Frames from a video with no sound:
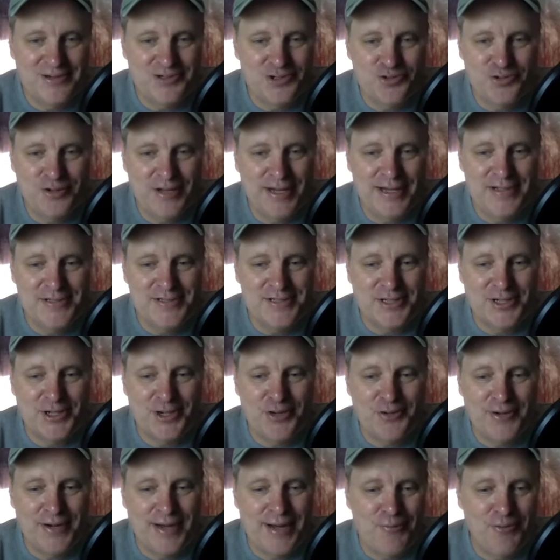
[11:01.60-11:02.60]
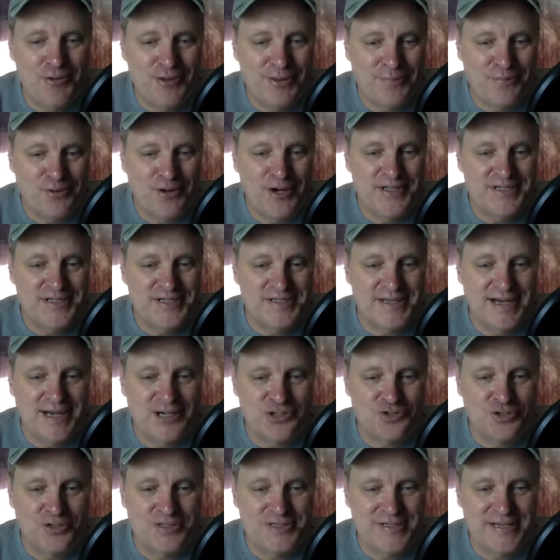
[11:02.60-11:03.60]
2 days ago, now when the price is
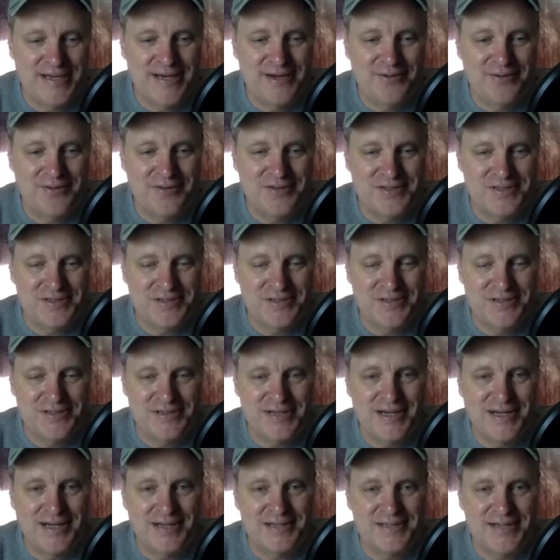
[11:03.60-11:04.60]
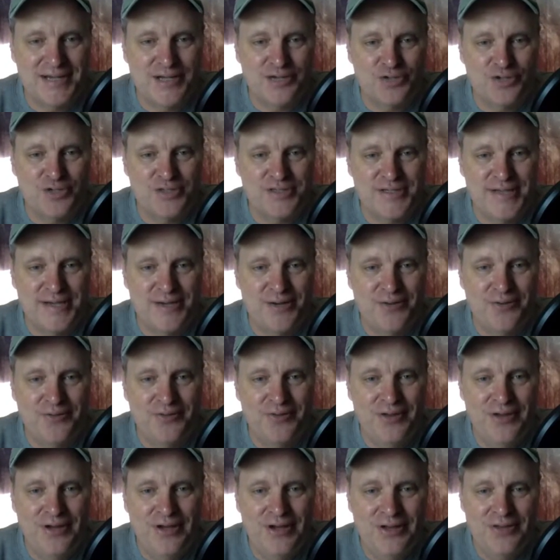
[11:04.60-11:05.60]
actually settled, the stock is actually
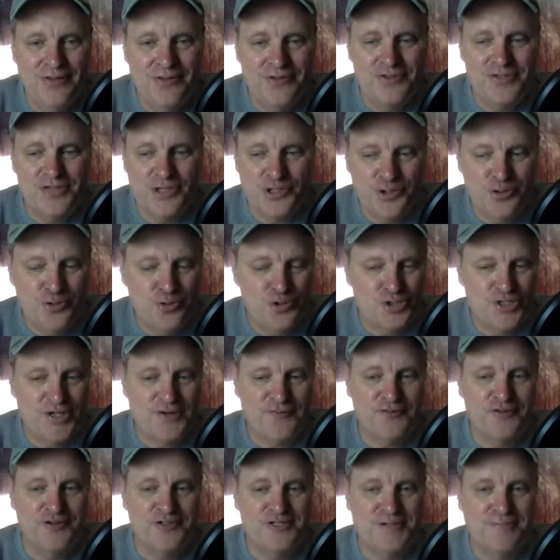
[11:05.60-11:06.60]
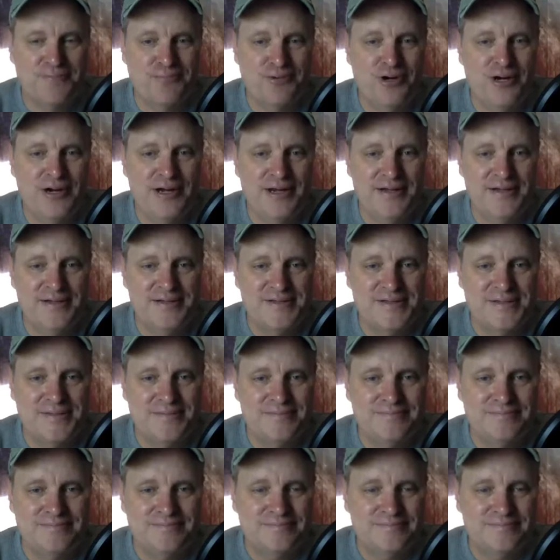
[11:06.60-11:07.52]
settled, there's a huge difference in price.